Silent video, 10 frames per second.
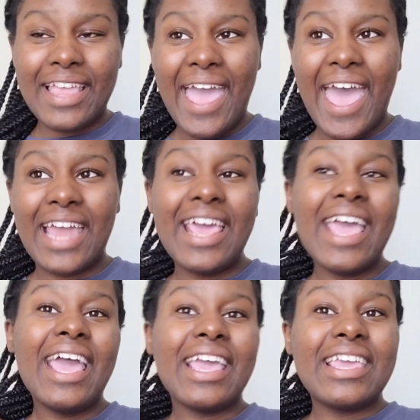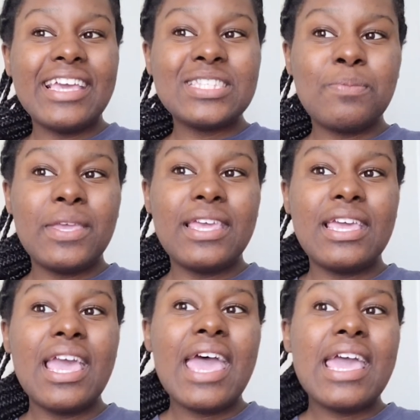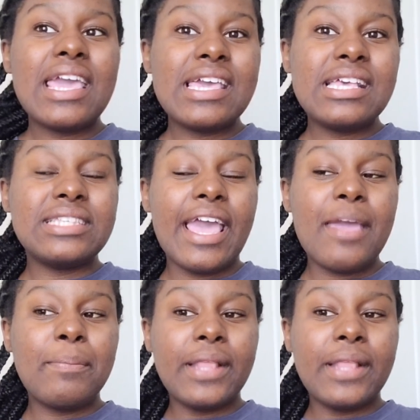they had. ESP is a